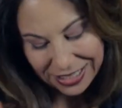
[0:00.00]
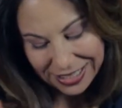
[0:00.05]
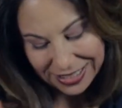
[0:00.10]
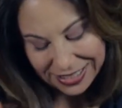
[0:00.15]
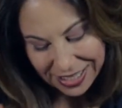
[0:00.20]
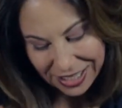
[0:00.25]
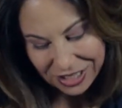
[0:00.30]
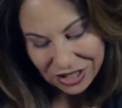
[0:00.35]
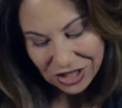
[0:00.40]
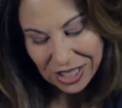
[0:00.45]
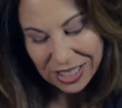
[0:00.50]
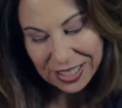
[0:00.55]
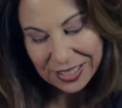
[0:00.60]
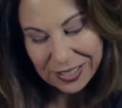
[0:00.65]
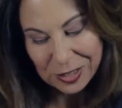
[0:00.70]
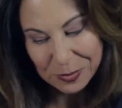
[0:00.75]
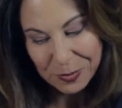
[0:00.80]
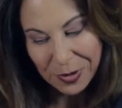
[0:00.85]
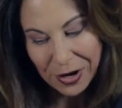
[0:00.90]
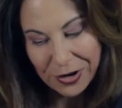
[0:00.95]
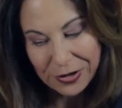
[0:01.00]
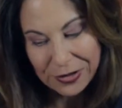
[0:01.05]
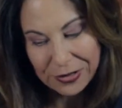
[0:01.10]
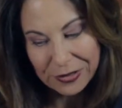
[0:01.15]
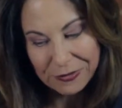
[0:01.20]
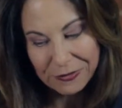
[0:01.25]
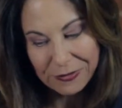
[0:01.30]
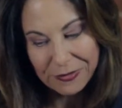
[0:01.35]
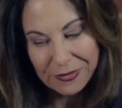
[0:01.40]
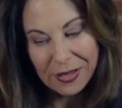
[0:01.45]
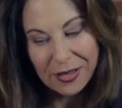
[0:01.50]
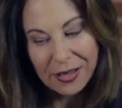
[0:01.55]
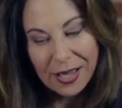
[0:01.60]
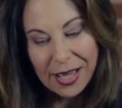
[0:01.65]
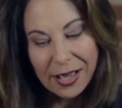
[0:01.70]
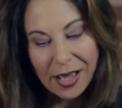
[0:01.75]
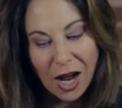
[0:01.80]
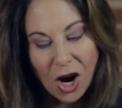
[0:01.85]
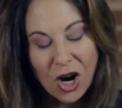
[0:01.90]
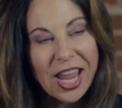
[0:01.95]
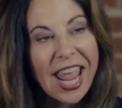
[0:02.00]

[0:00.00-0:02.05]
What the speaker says: and touching as part of our